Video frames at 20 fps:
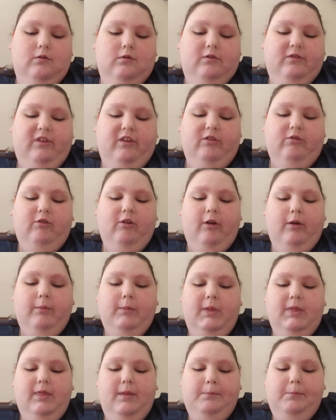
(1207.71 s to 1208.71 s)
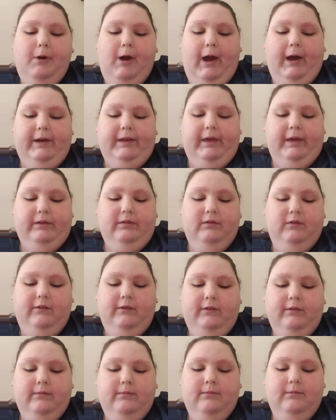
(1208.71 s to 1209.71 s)
Determine the
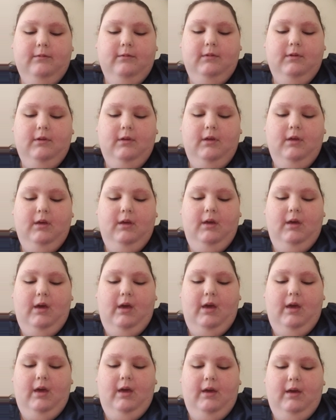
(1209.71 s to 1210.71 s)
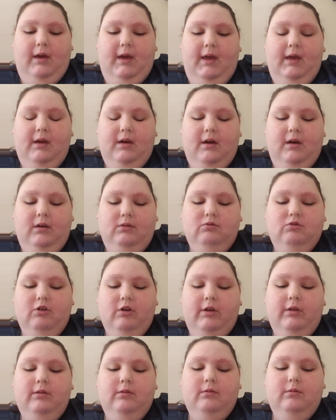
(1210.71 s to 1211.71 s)
product.
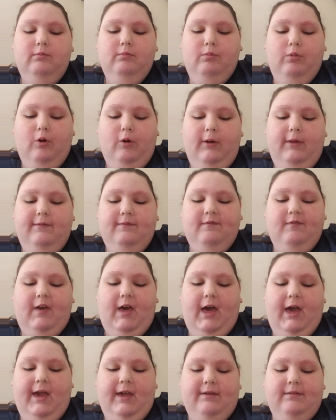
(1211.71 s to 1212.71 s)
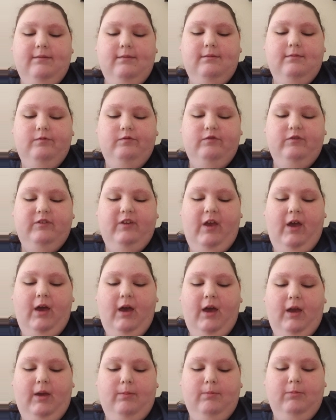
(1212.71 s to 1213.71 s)
800.5
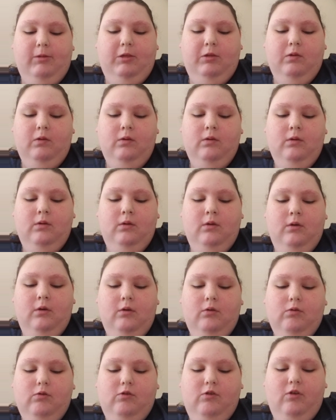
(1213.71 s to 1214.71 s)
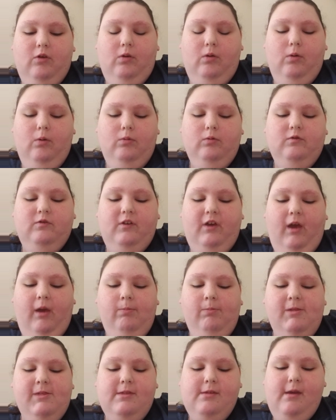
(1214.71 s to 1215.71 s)
times 2
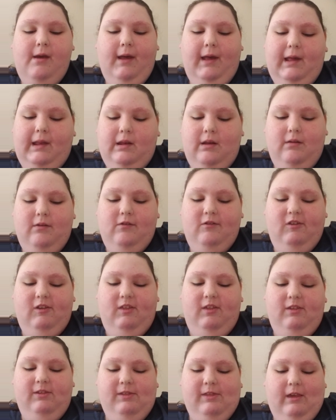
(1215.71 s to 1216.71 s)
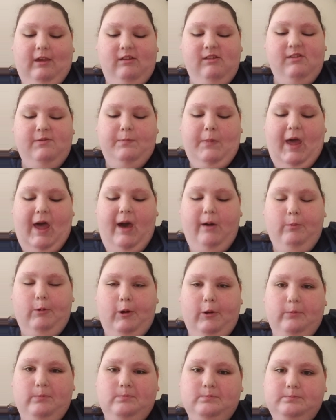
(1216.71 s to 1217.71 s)
times 10 to the 6th power.